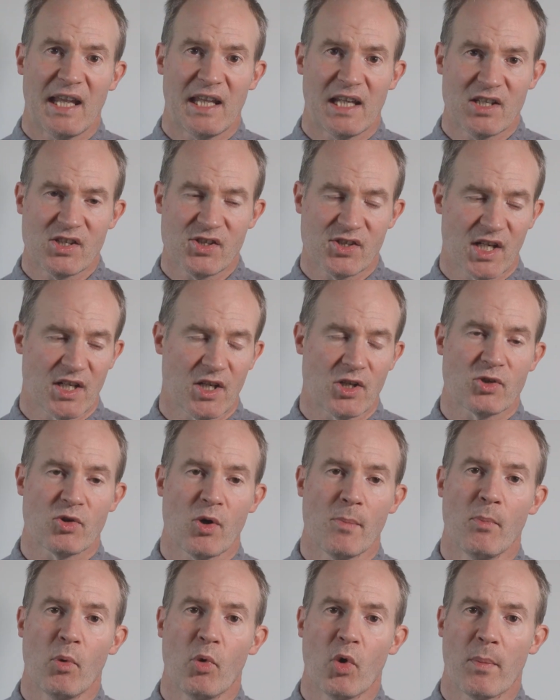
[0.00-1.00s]
and then set it to
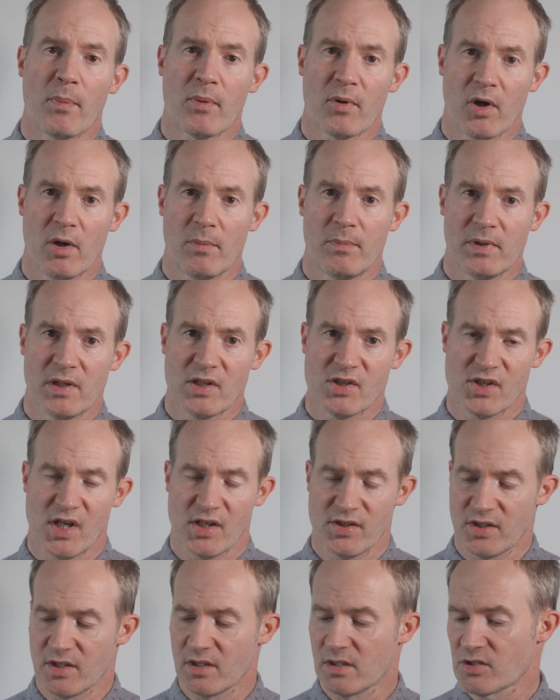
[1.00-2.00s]
a more appropriate
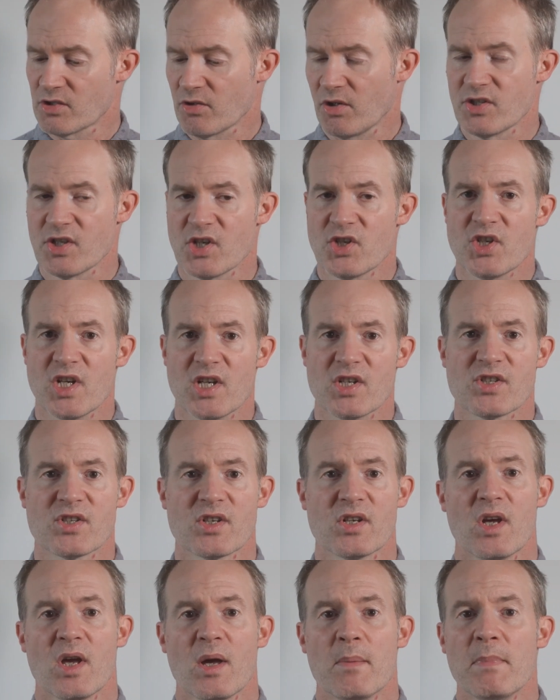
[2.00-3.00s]
setting. So I
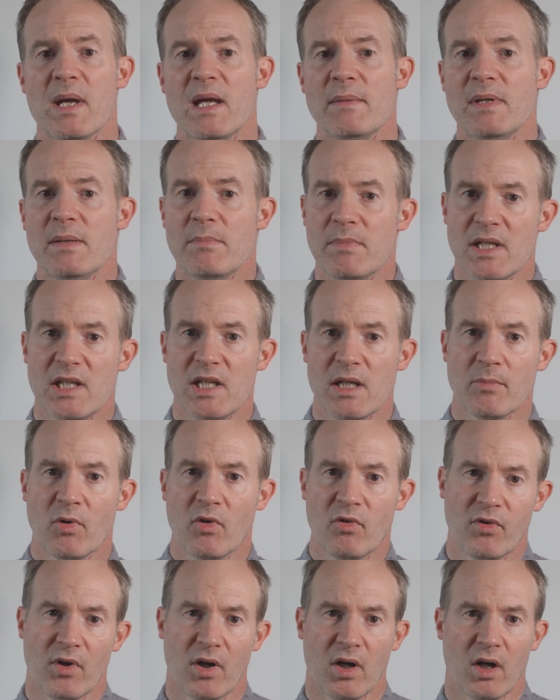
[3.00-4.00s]
suggest maybe medium or
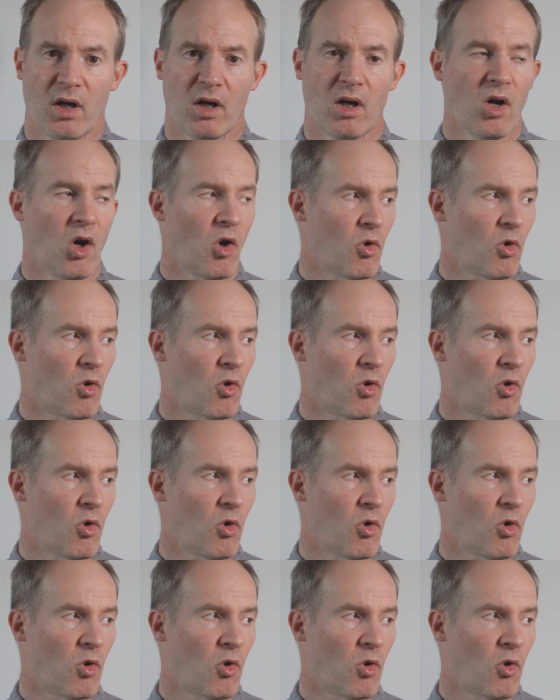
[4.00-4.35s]
far